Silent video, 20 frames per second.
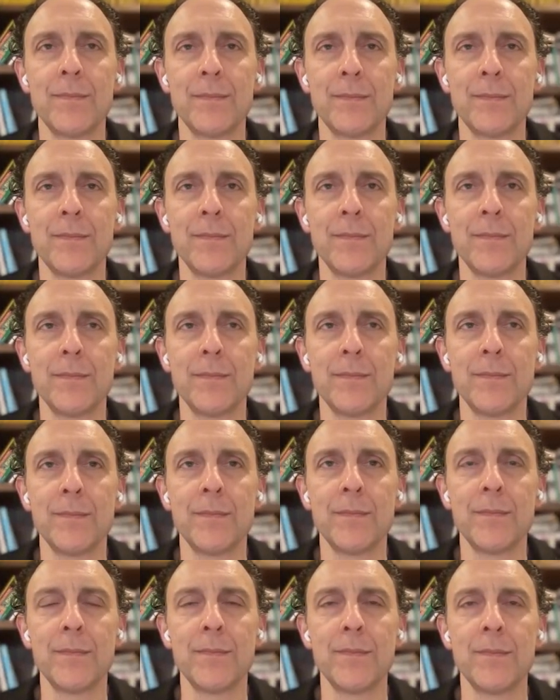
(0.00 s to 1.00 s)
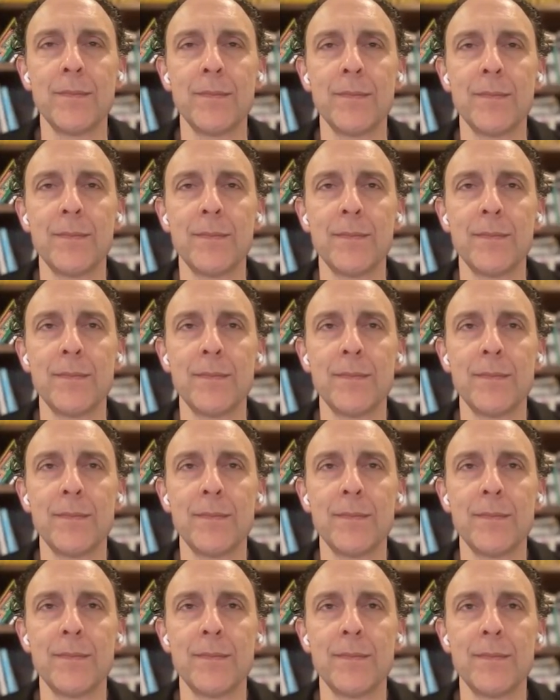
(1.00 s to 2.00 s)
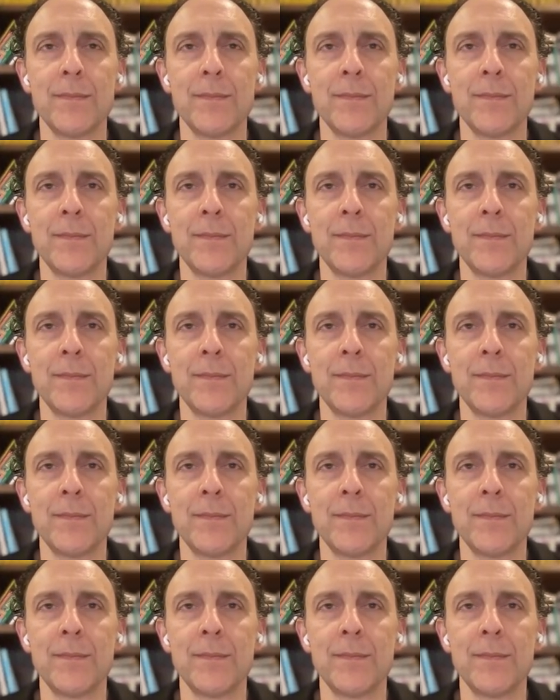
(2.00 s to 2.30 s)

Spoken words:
(not speaking)